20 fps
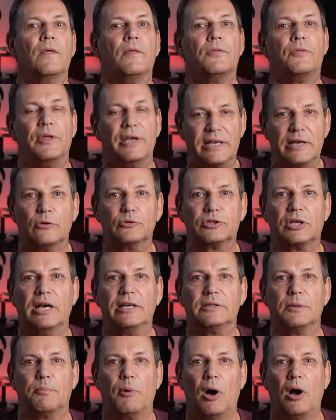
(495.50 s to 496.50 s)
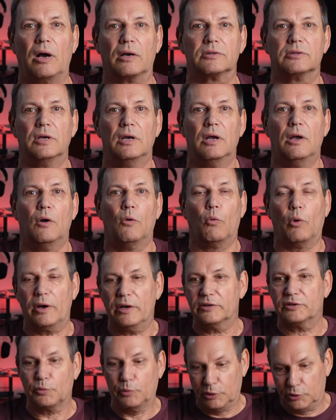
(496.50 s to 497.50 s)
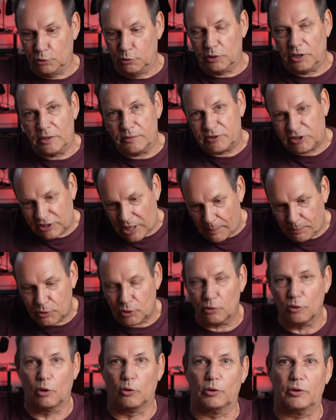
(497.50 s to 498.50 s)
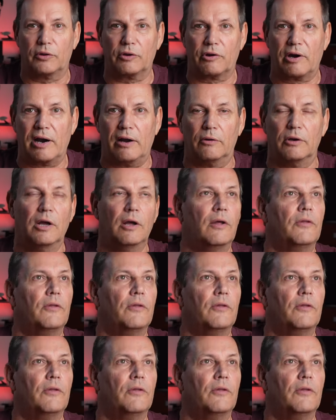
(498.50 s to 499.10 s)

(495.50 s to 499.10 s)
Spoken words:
Think outside the box. What happens if we do an Inception low to the ground?